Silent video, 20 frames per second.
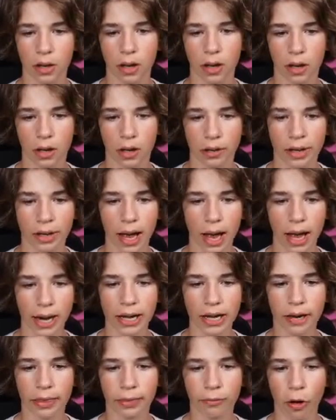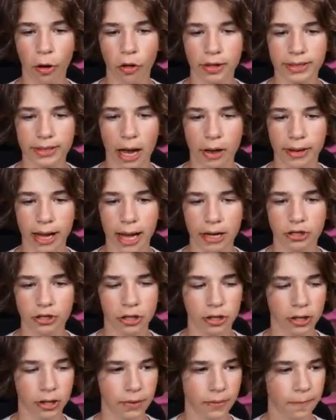Okay, I need to throw this cow catcher.
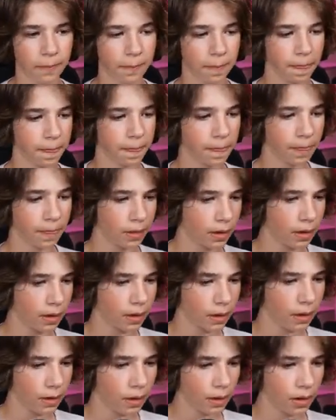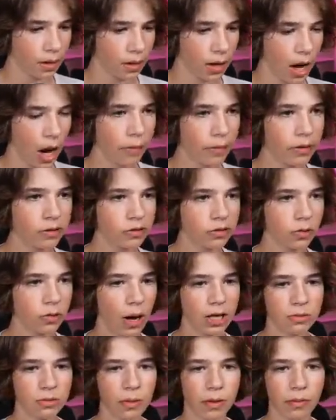Are we doing
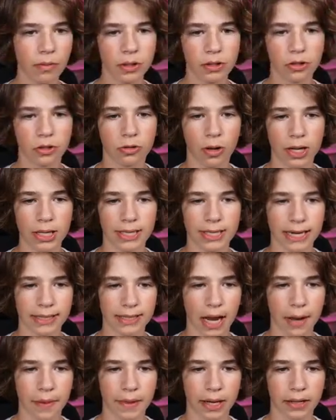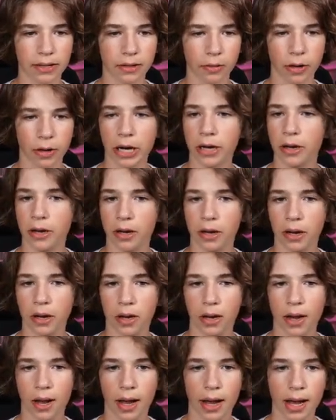squads? We will do squads next time. Yeah, don't worry.
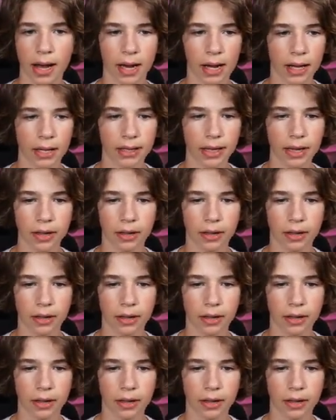Uh, yeah.